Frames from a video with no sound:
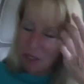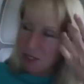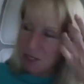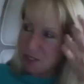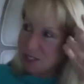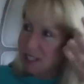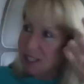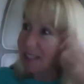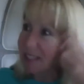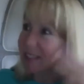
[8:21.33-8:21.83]

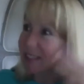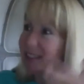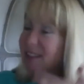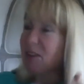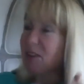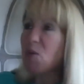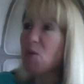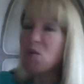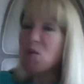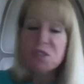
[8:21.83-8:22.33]
like
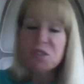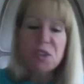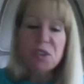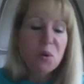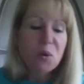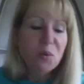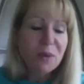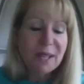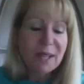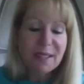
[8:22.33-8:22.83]

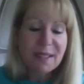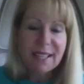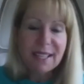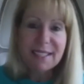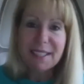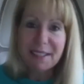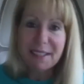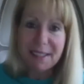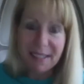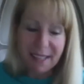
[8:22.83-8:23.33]
so. We like
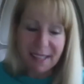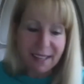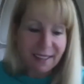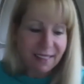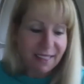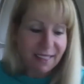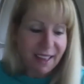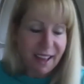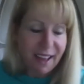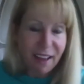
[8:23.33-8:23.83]
to think
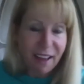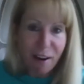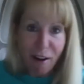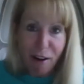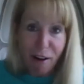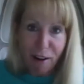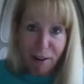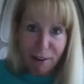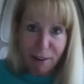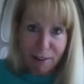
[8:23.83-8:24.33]
that
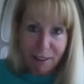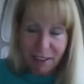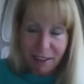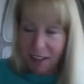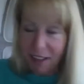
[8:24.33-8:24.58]
our